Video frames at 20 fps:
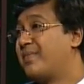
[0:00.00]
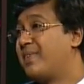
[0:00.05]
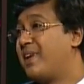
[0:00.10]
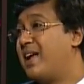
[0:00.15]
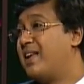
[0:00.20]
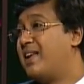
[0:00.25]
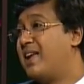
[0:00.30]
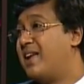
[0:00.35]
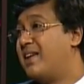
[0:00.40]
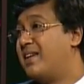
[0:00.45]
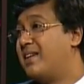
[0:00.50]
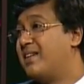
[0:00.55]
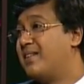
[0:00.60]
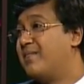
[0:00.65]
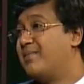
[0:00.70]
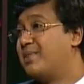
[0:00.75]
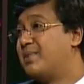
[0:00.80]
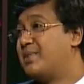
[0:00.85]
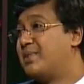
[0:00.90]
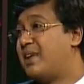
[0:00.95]
And
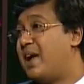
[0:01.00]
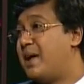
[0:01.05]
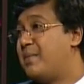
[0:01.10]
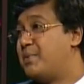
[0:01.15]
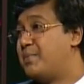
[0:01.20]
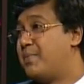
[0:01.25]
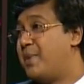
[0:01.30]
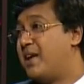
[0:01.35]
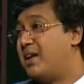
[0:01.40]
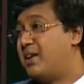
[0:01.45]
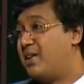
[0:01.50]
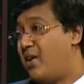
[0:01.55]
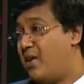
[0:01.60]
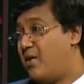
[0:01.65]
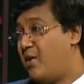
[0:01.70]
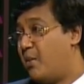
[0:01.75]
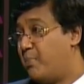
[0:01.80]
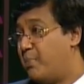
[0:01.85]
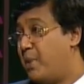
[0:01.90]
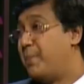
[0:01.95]
then time spent
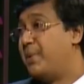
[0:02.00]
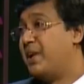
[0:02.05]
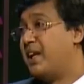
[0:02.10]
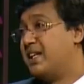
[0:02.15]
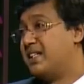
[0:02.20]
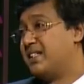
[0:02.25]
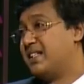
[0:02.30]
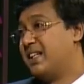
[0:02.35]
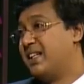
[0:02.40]
on preparation.